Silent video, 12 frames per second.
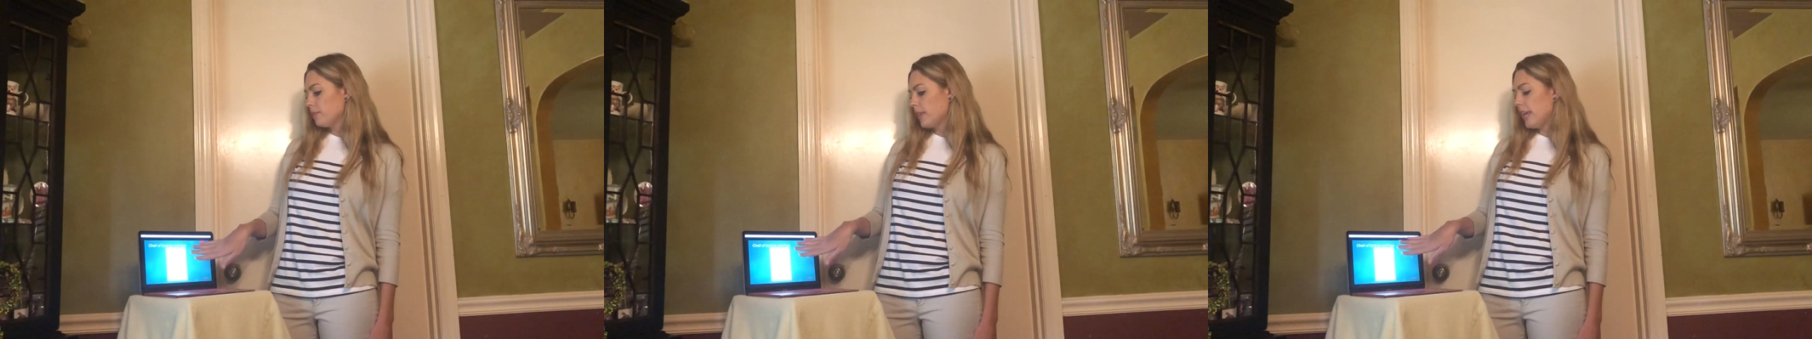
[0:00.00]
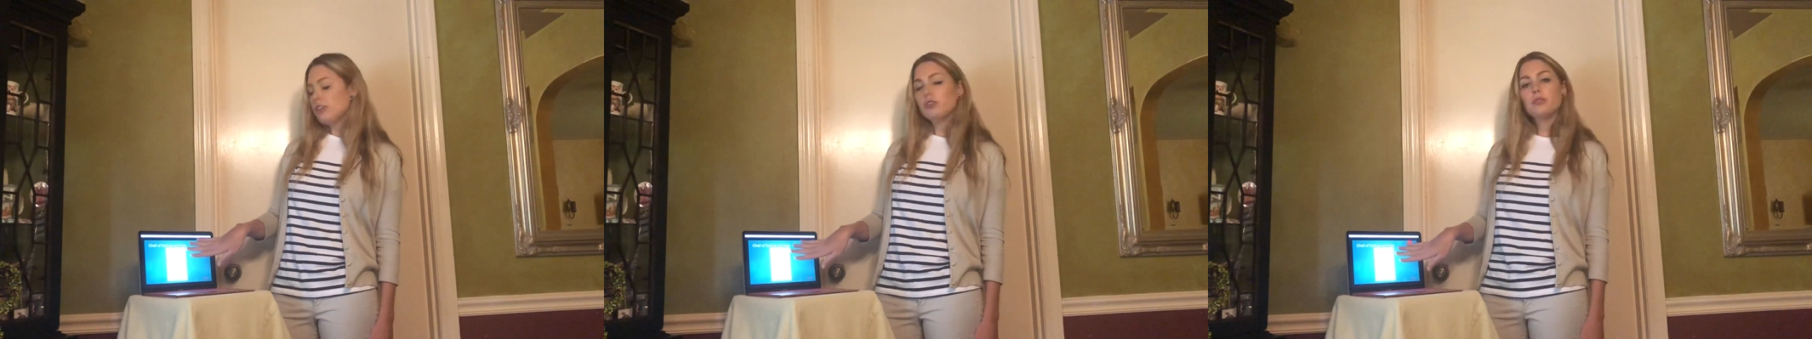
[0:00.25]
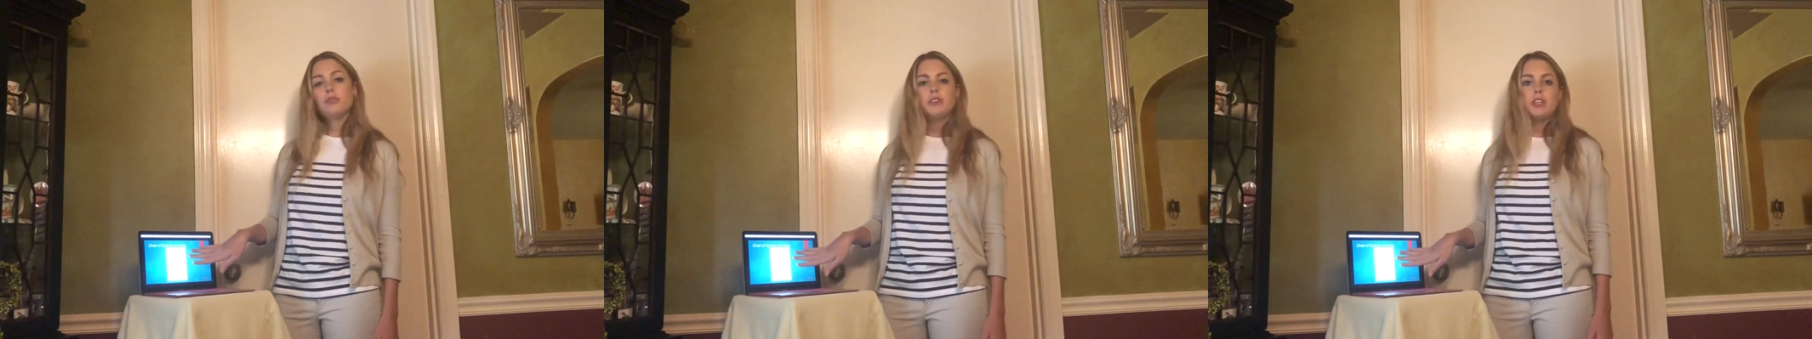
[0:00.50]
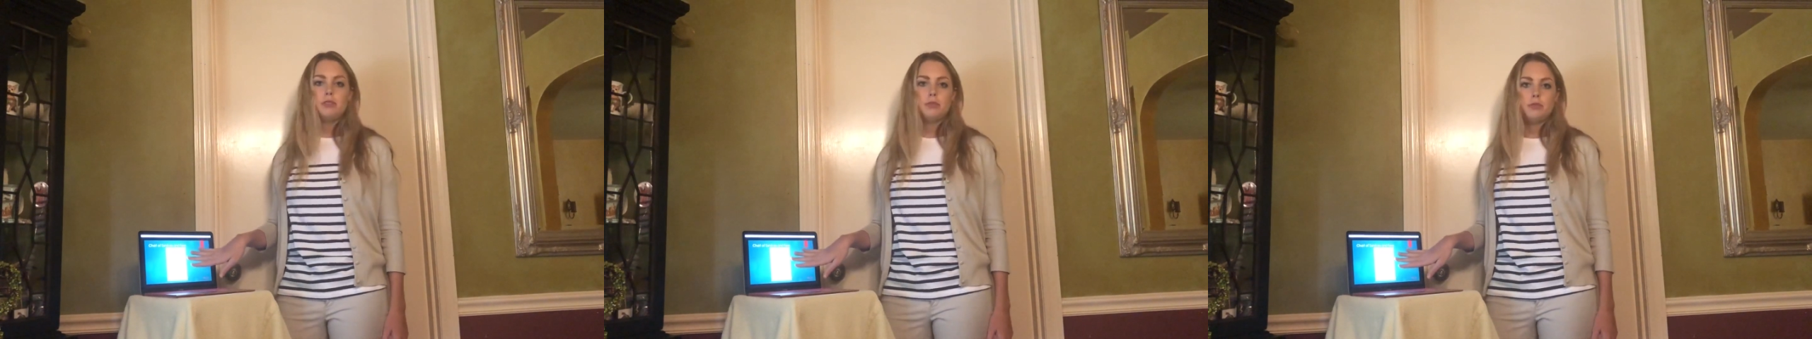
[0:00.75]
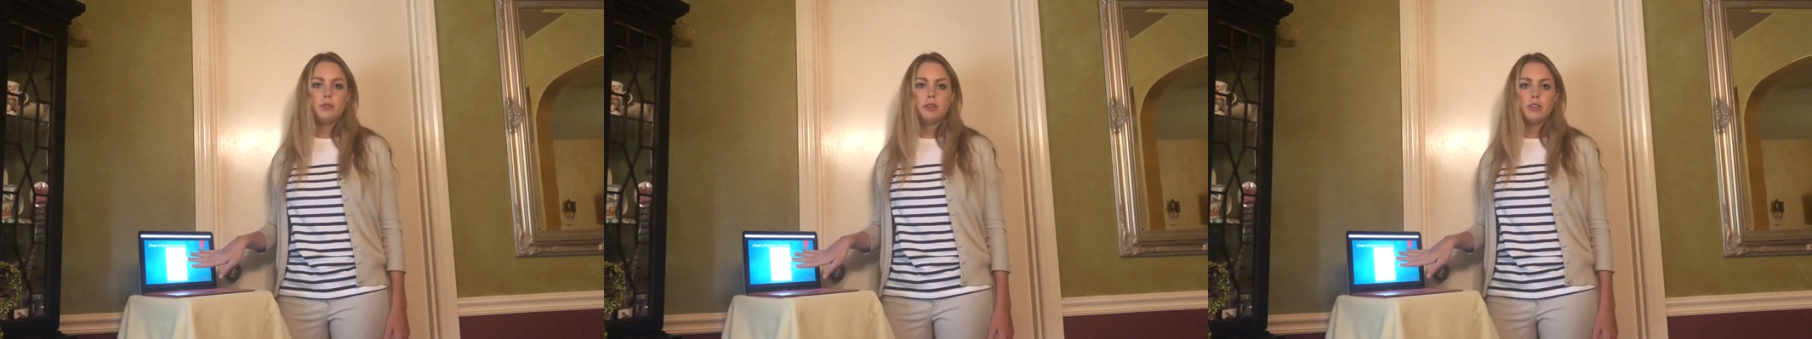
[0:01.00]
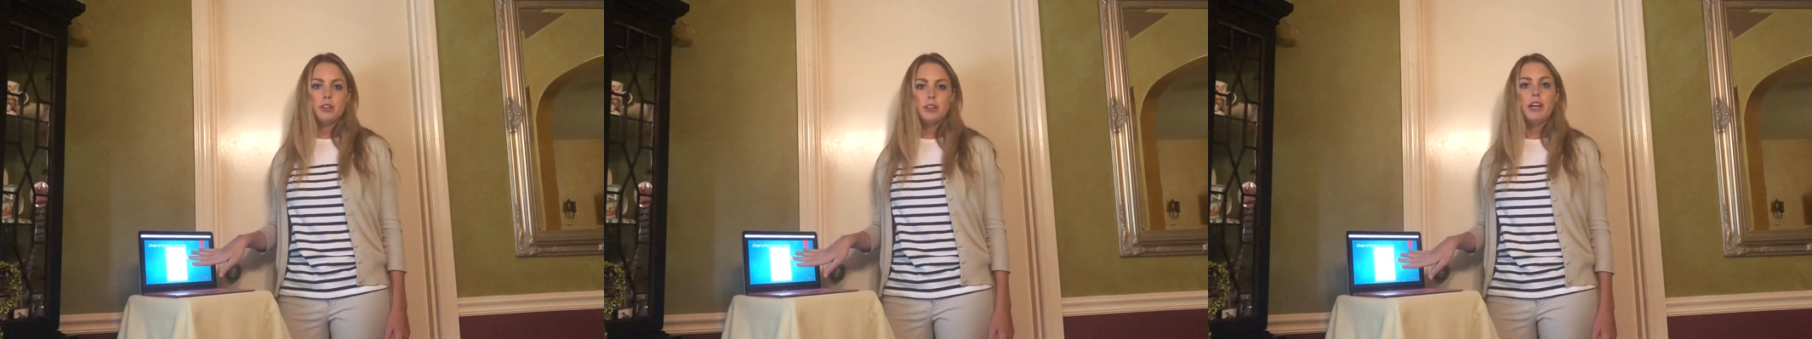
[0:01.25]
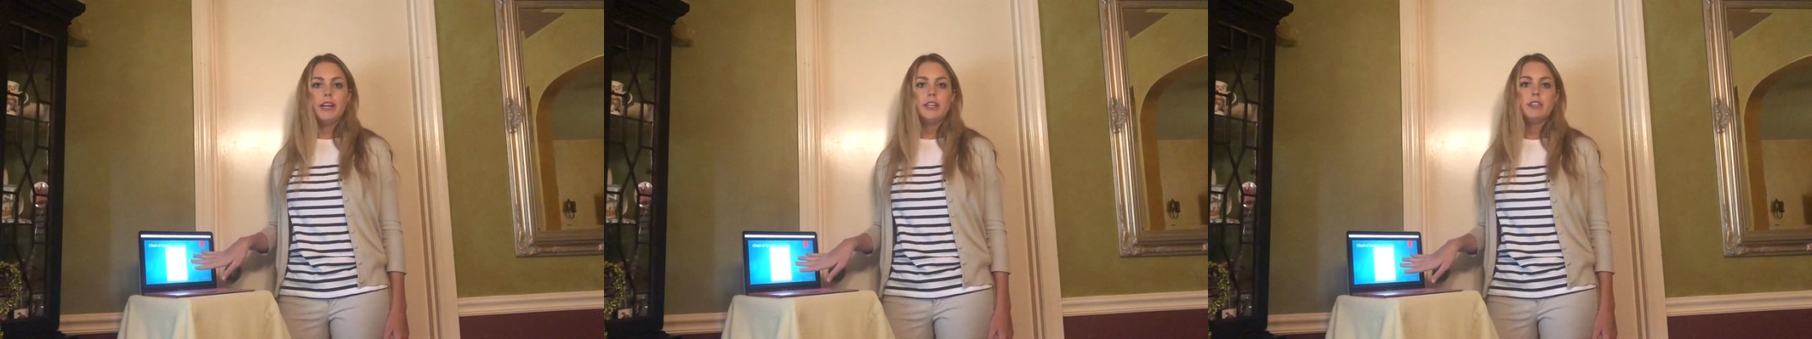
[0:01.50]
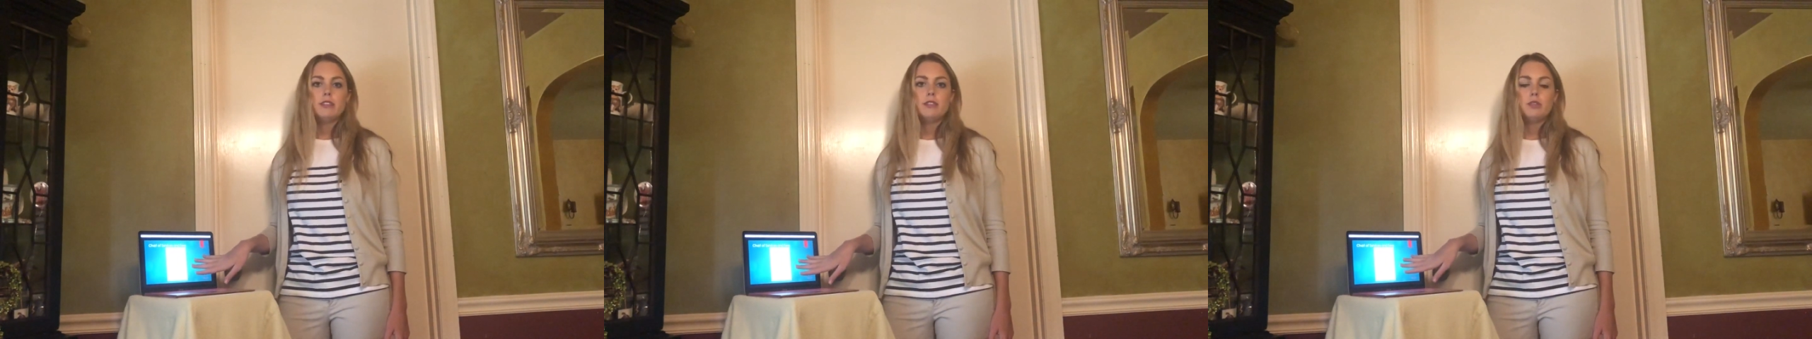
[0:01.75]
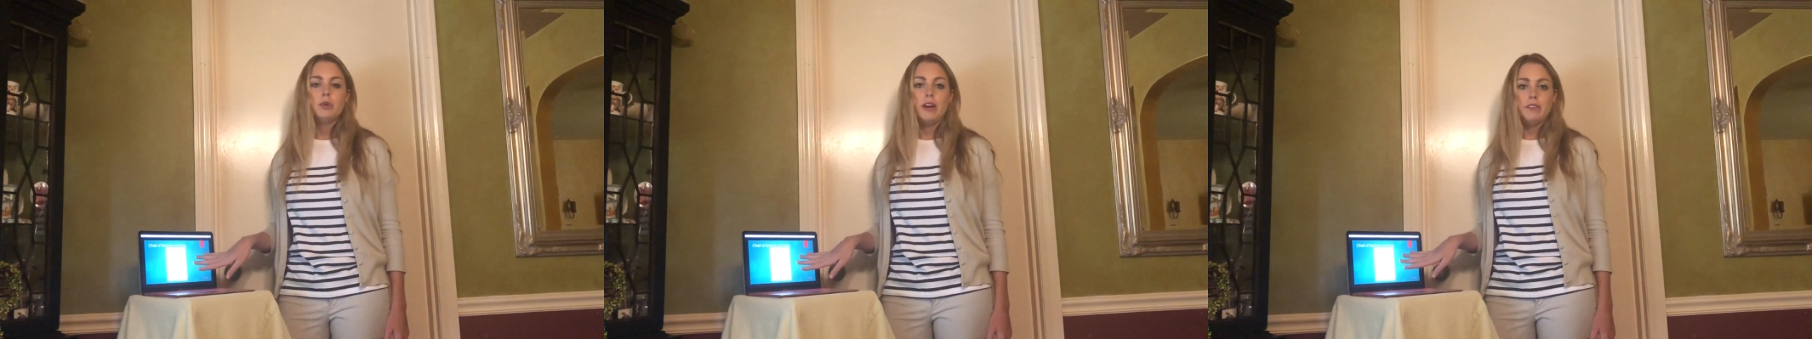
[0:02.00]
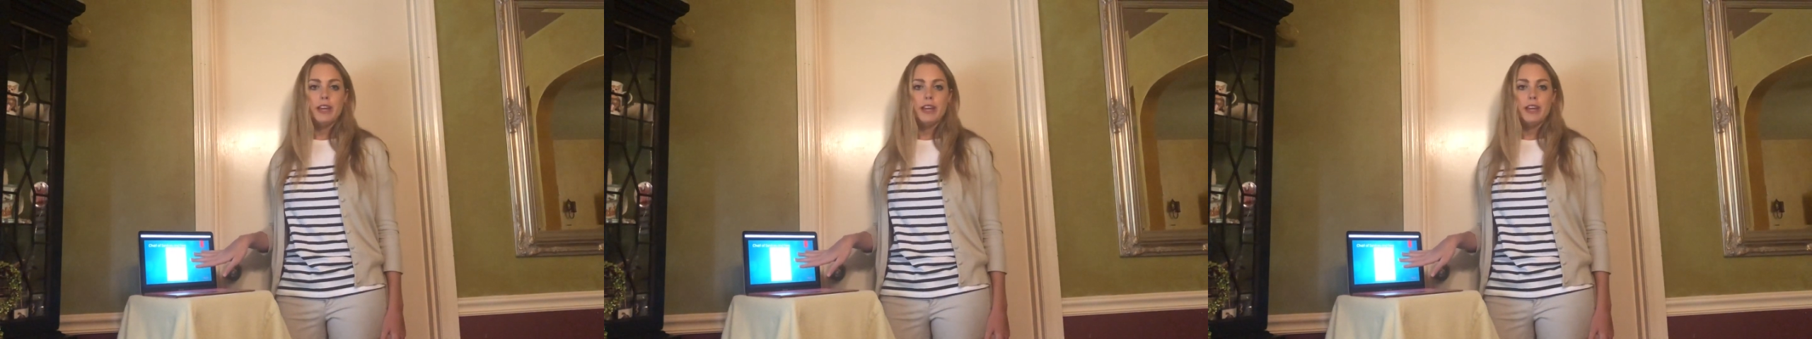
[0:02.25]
annual fees for clients who have